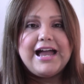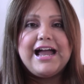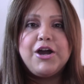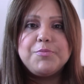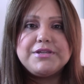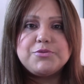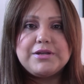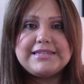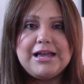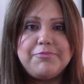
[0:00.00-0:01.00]
I hope this
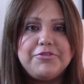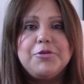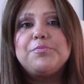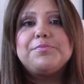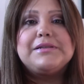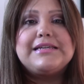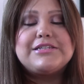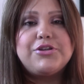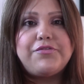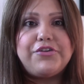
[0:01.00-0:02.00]
was helpful.
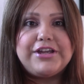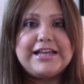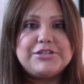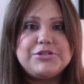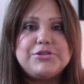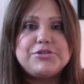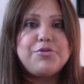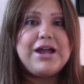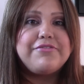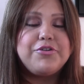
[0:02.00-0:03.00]
Please don't forget to
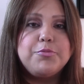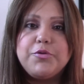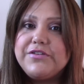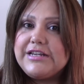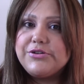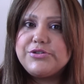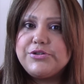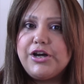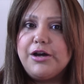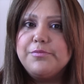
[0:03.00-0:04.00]
subscribe for more videos to
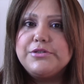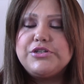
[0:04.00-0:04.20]
come,